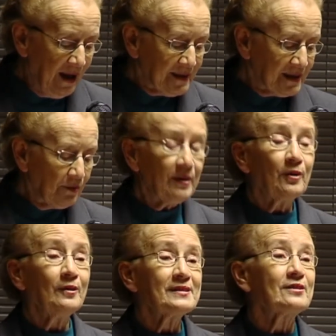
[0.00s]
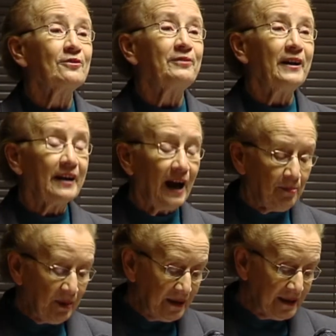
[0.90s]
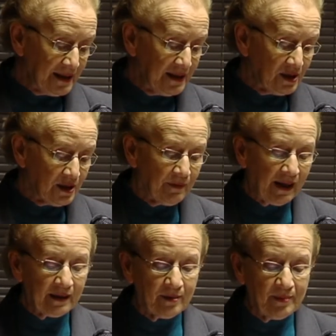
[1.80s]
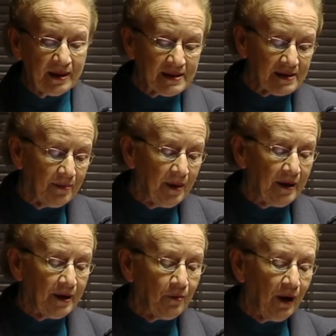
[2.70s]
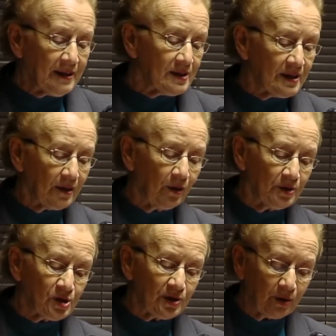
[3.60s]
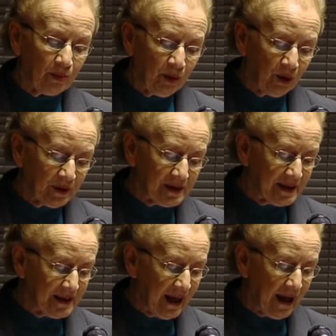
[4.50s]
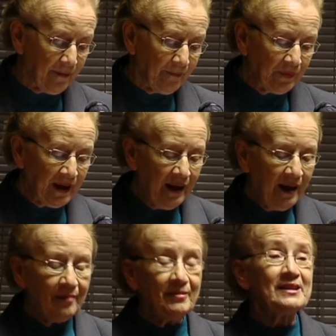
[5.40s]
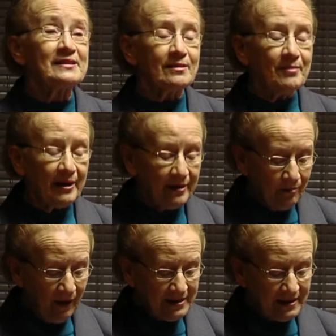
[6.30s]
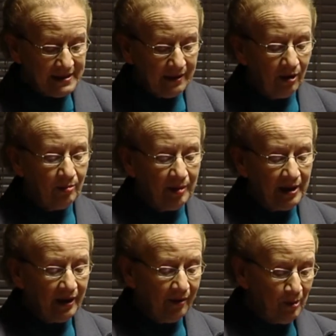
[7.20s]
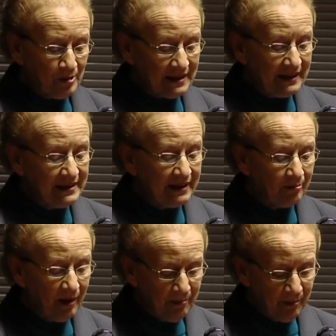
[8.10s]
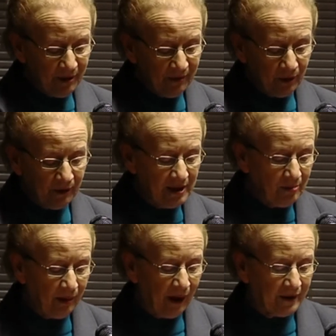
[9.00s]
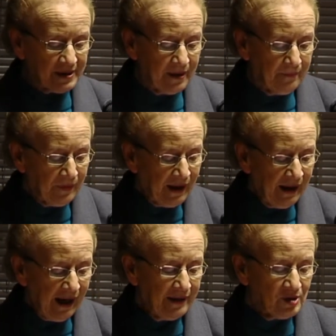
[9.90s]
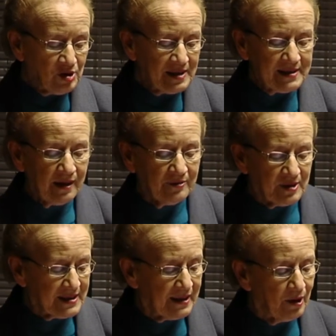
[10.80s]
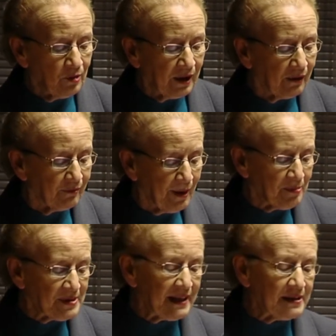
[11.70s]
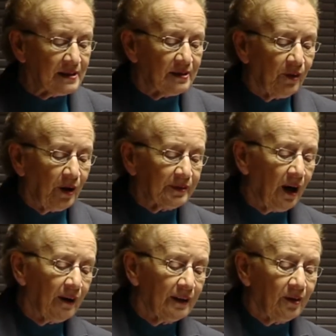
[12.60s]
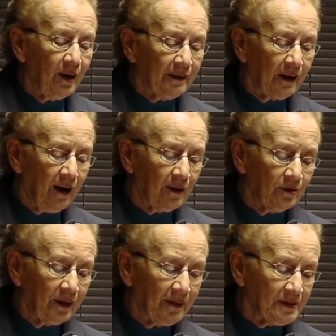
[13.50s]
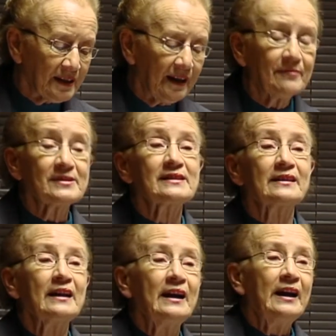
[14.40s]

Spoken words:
So we're also very happy indeed to welcome Minister Mary White to launch the report today. Minister Mary White has long been a most leading member of the Green Party, and she served as a local representative on Carlow County Council